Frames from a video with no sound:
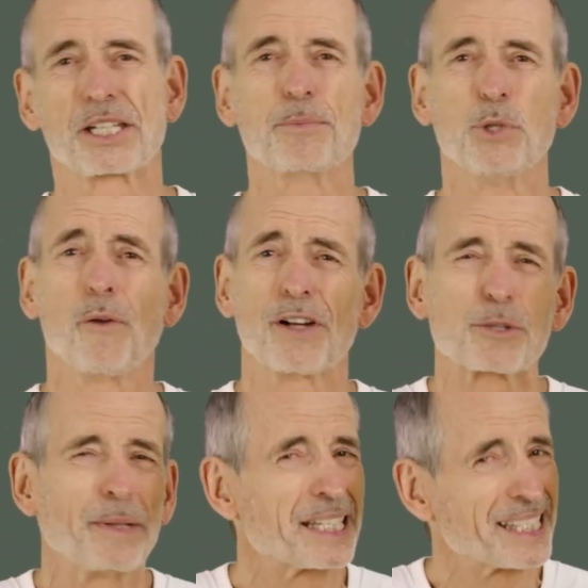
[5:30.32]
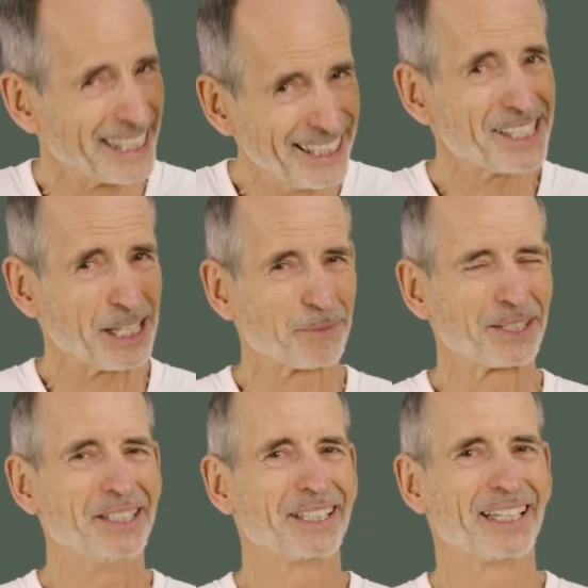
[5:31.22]
something quite unique and
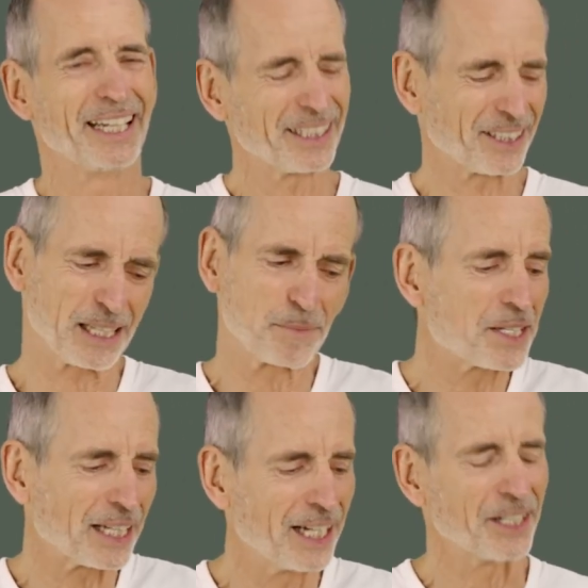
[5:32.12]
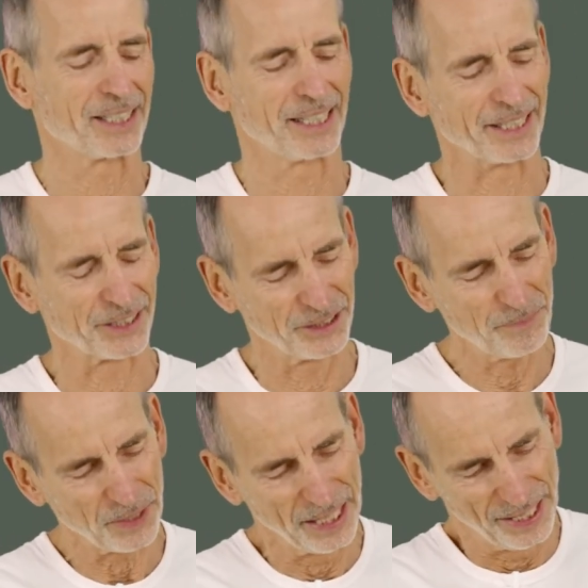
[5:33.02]
special about the knee joint that you don't
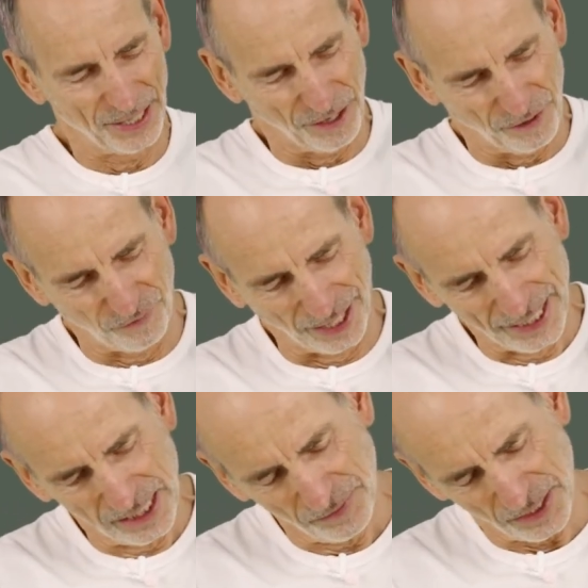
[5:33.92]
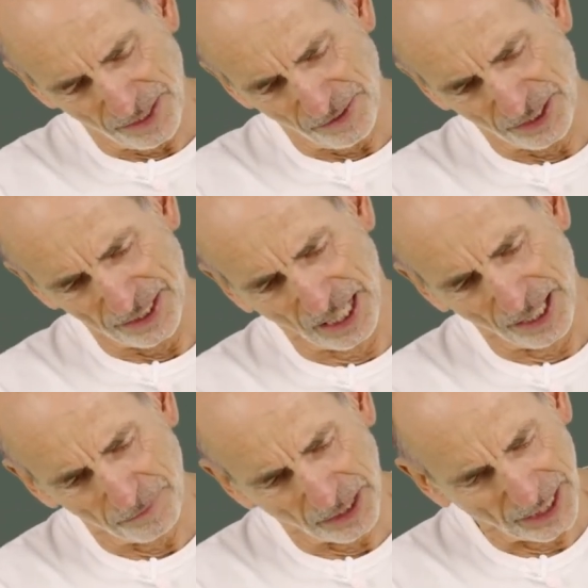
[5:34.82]
typically find in all other joints.
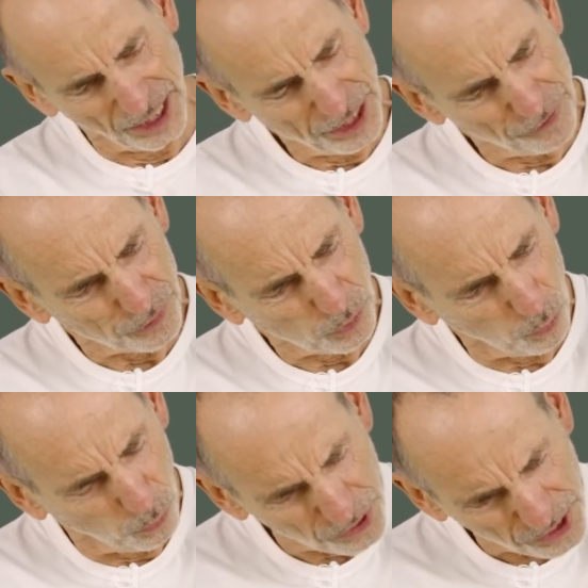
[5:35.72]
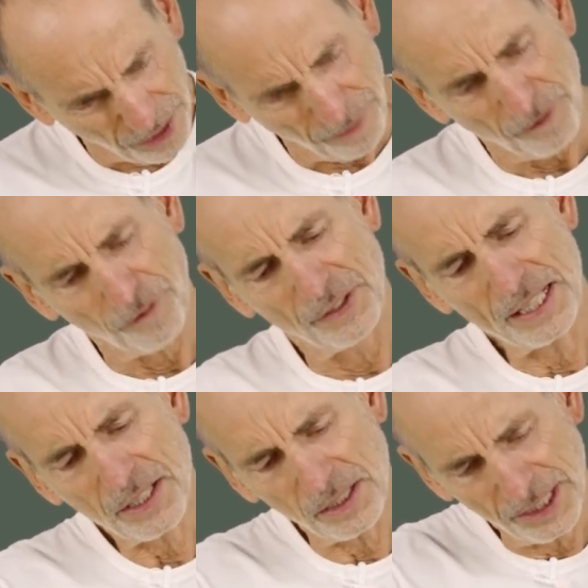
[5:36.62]
Due to the fact that a relatively large